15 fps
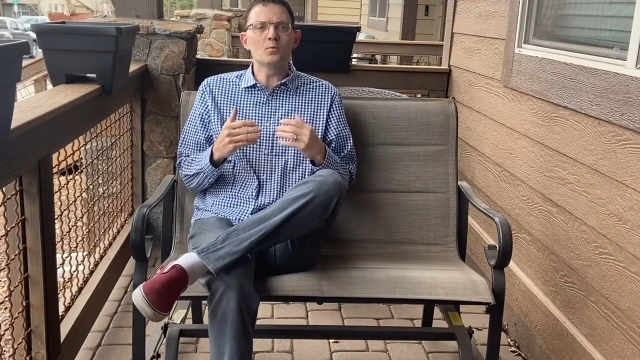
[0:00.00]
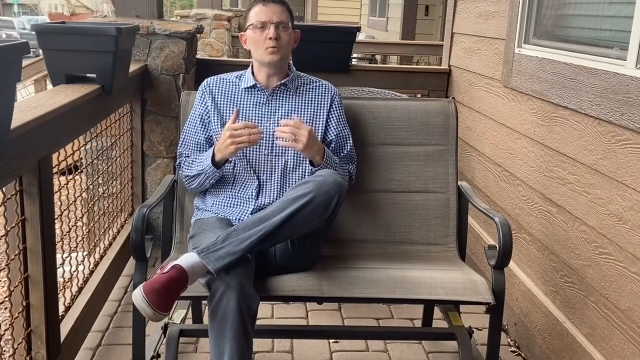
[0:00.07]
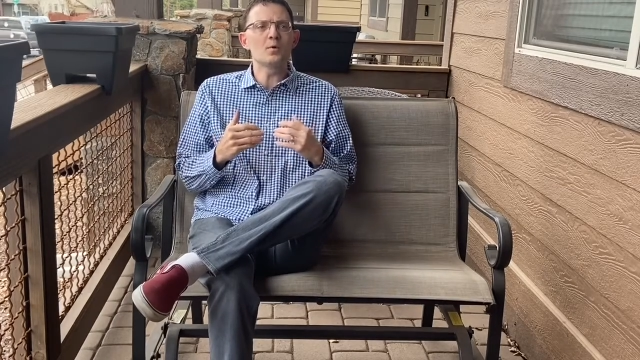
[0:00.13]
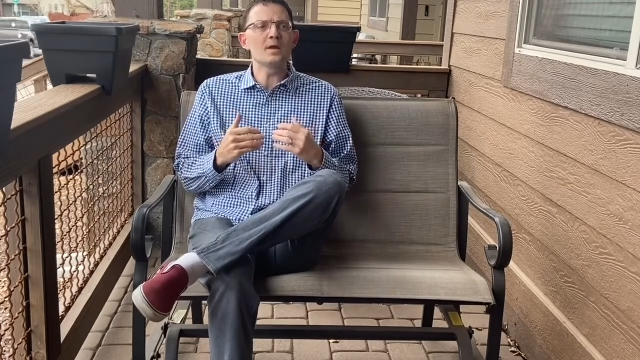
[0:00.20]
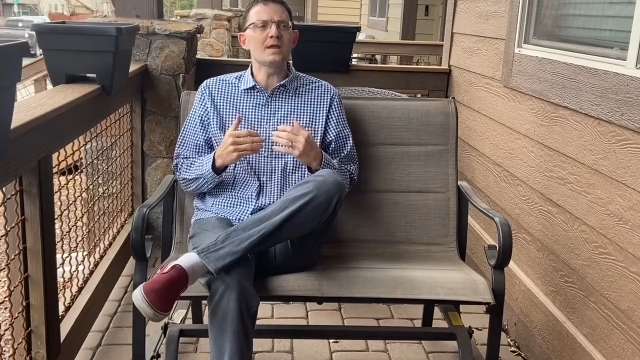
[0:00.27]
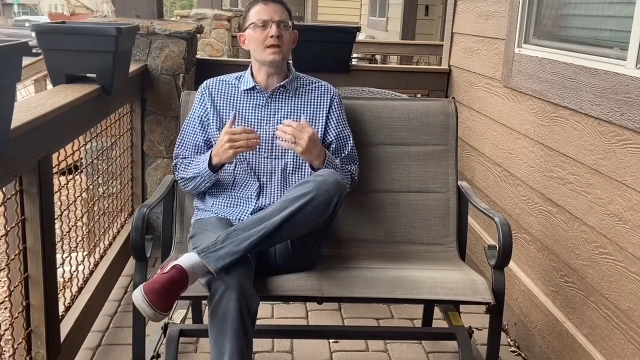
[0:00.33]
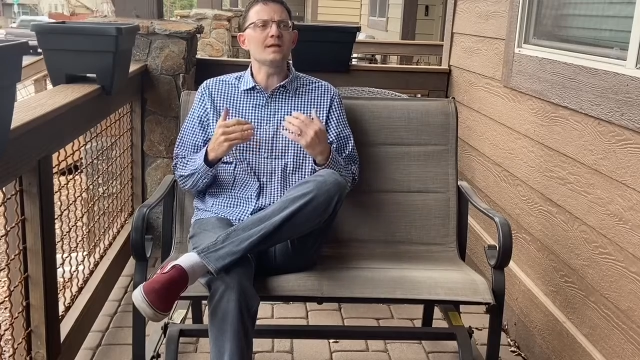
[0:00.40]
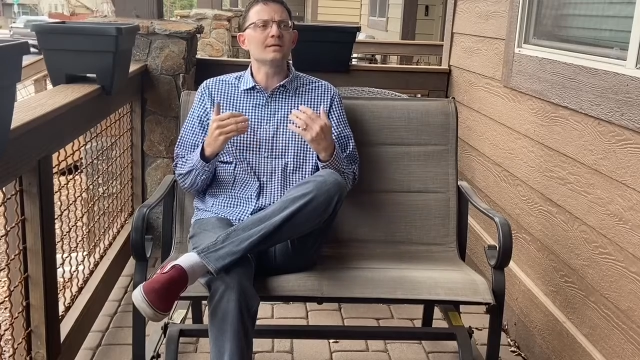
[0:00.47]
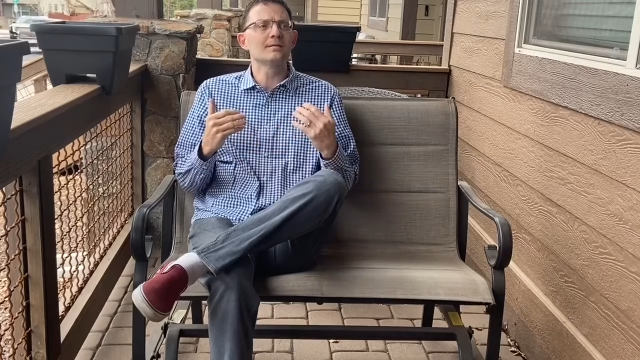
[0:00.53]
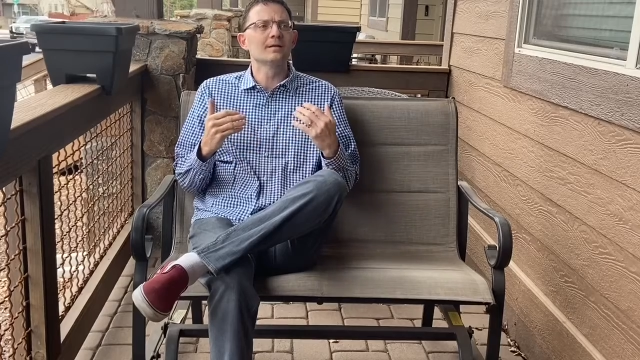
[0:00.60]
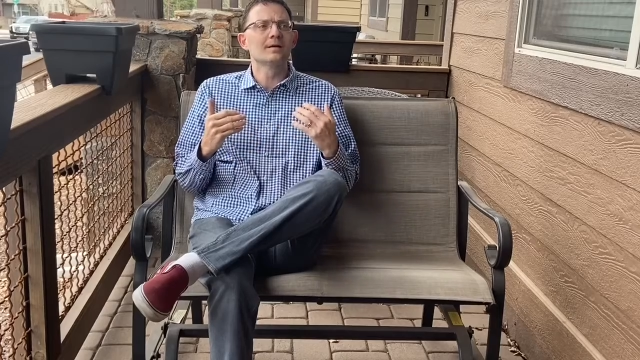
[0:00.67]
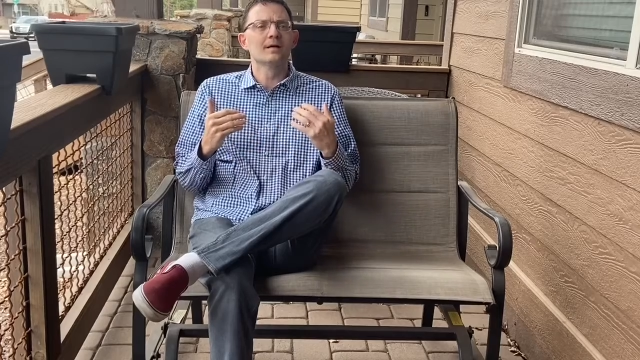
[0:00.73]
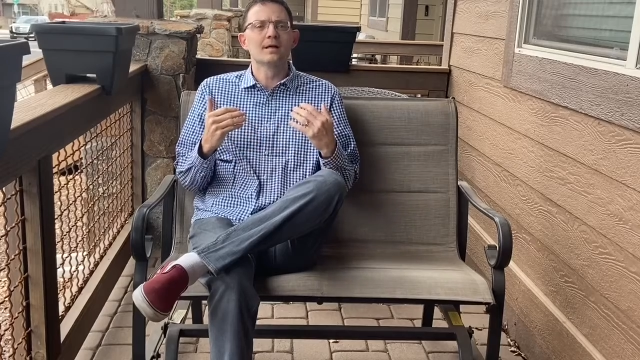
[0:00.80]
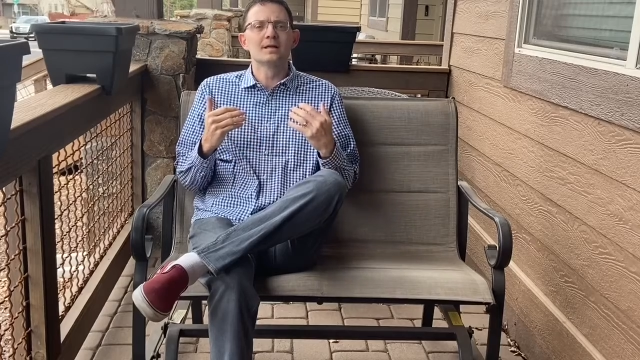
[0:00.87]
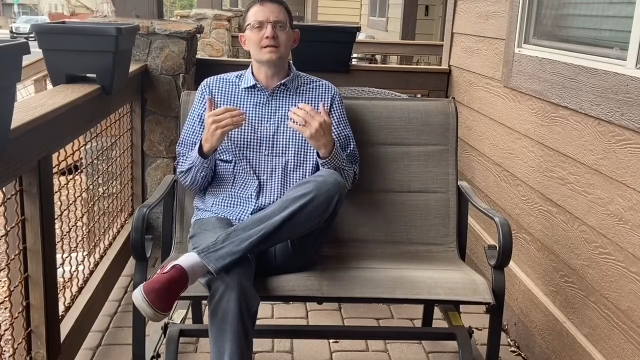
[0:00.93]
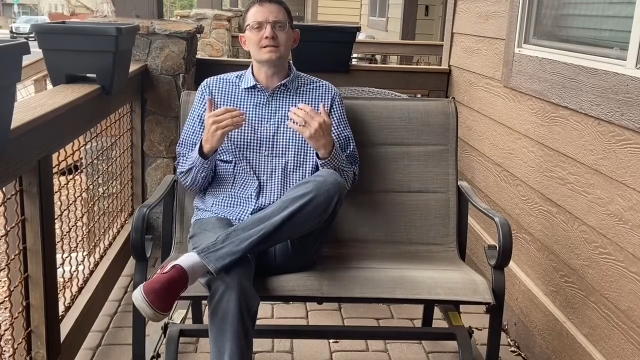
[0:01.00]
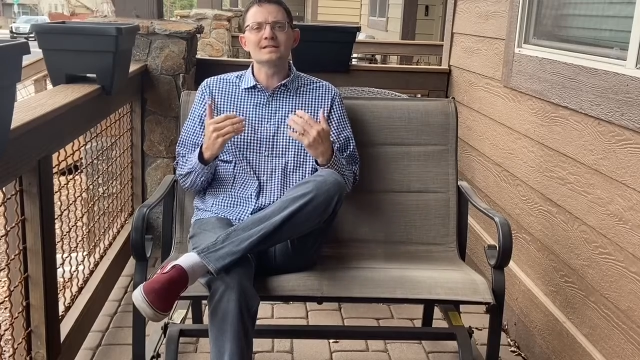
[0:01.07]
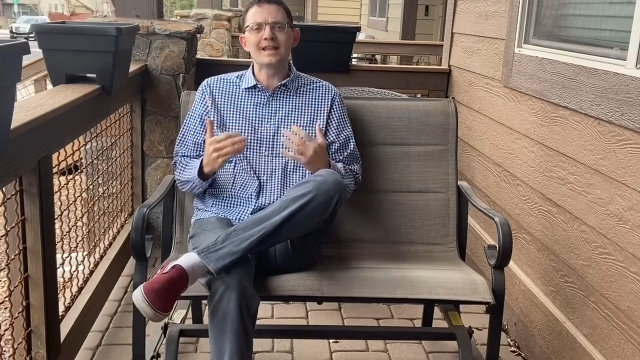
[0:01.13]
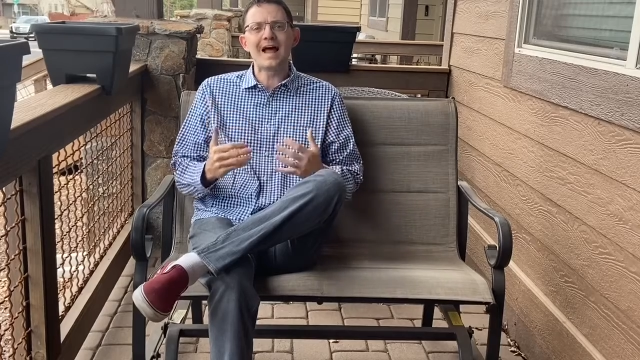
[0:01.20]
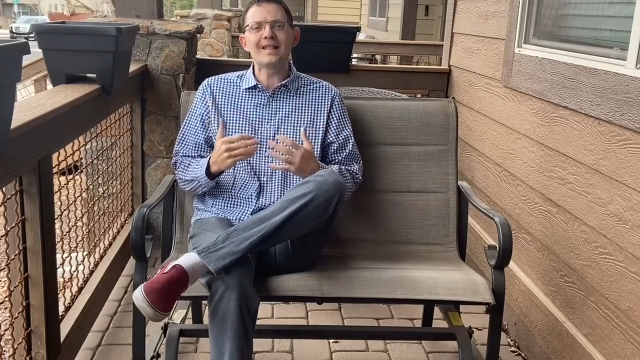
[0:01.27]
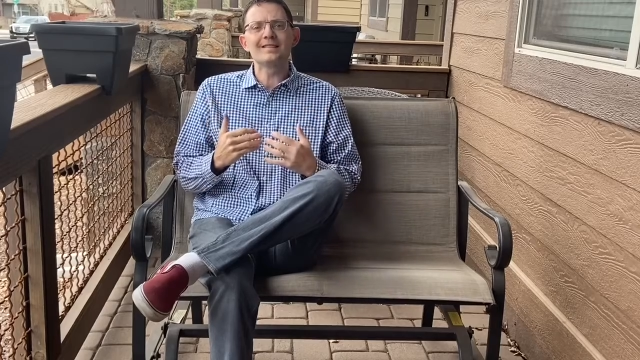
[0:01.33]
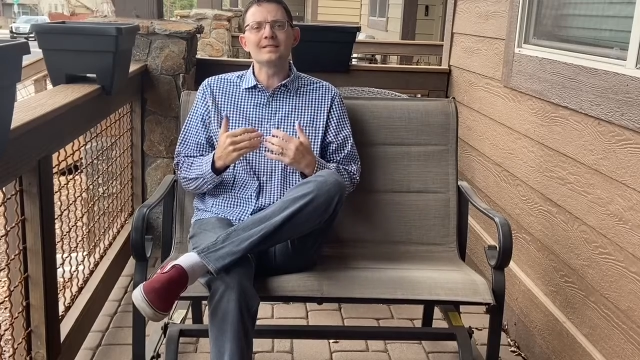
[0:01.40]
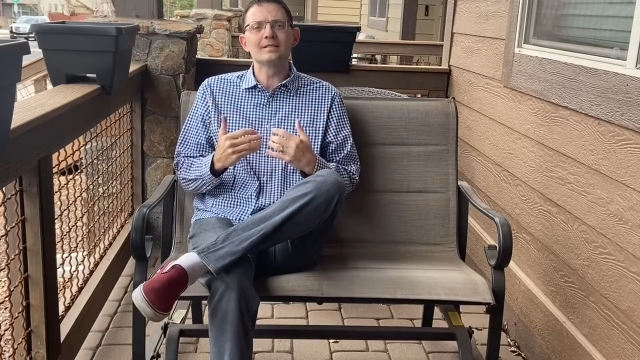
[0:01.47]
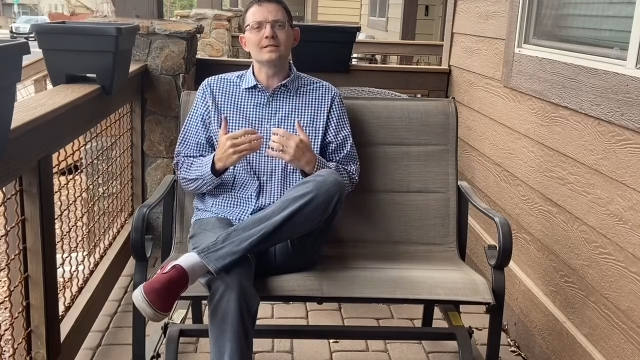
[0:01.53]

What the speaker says: We sat